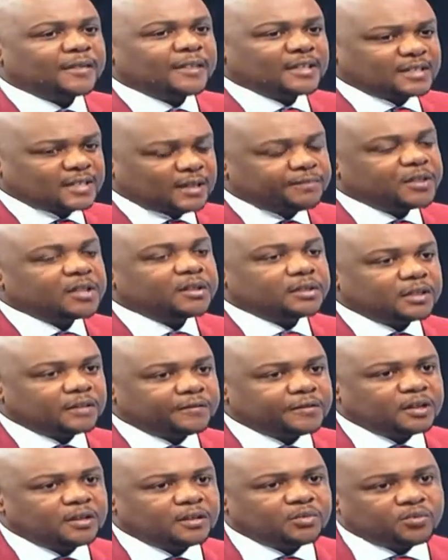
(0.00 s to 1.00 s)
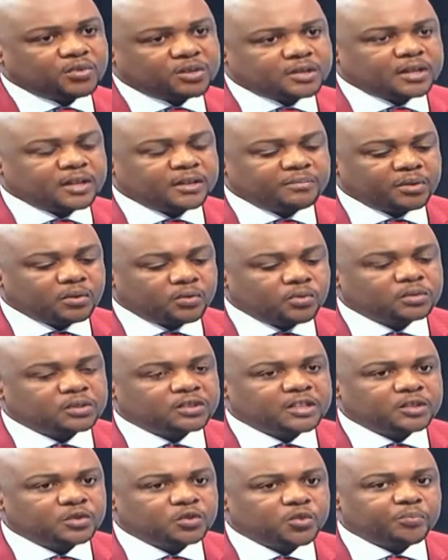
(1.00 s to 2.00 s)
Yeah, that's something definitely which can be
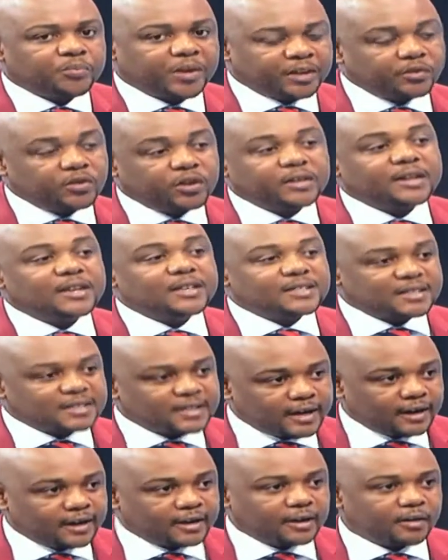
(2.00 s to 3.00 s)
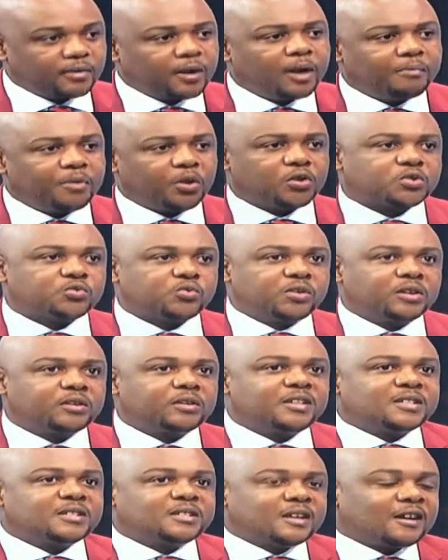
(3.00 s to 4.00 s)
looked into, but not necessarily, because
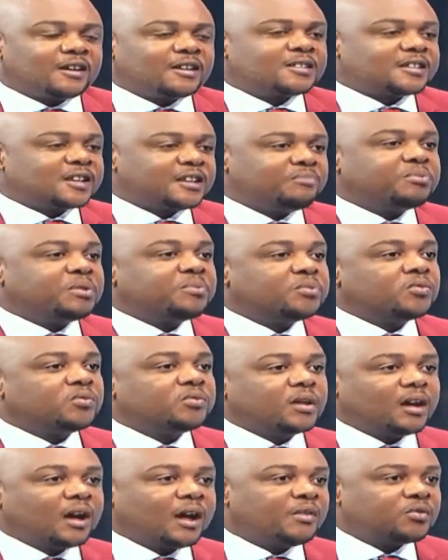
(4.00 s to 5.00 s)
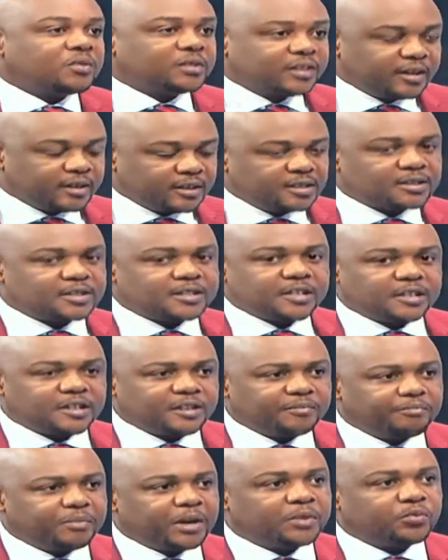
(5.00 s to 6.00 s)
we're not necessarily saying people are not getting
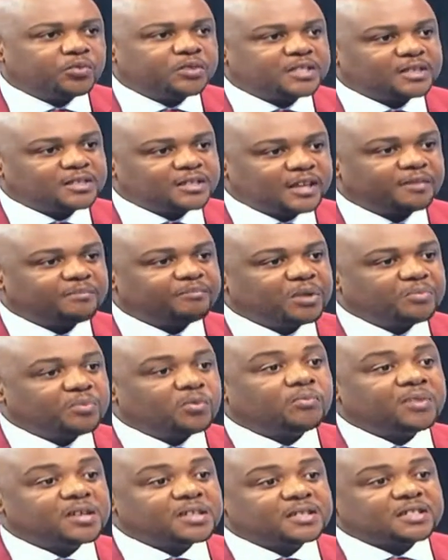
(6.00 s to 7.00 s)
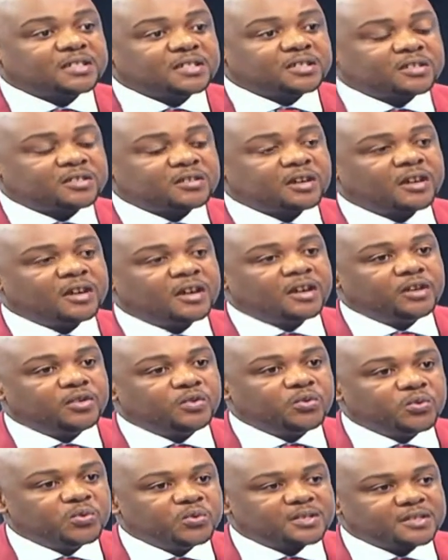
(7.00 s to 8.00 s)
sick, but we're just saying people must just
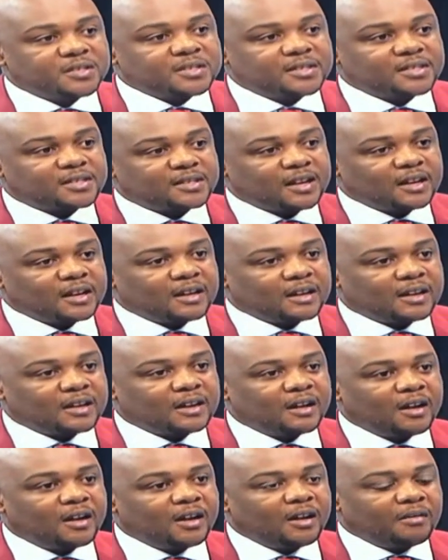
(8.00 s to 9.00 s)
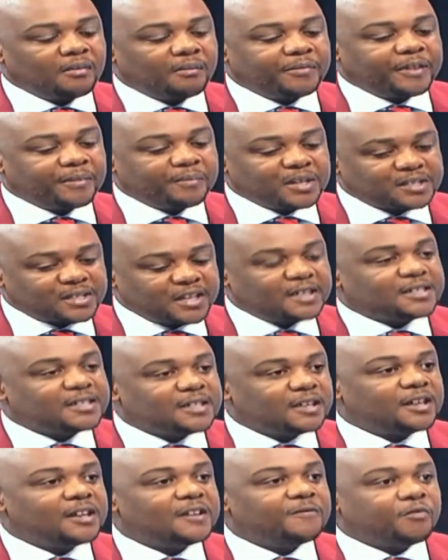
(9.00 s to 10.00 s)
use this, they must
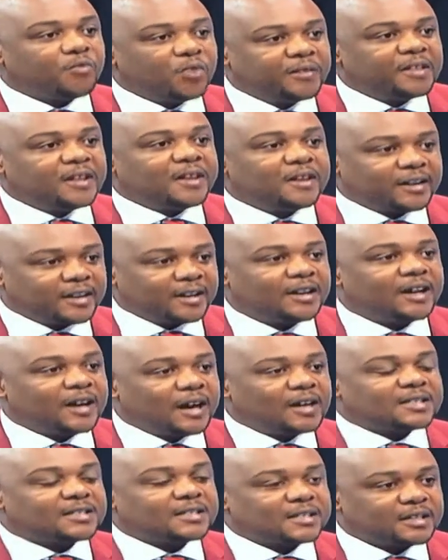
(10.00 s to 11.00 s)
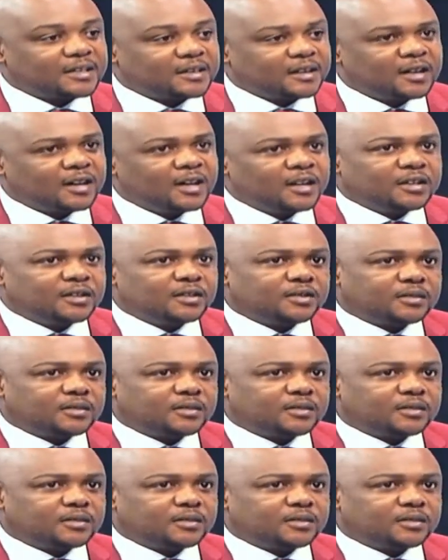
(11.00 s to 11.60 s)
take sick leave when they really are sick.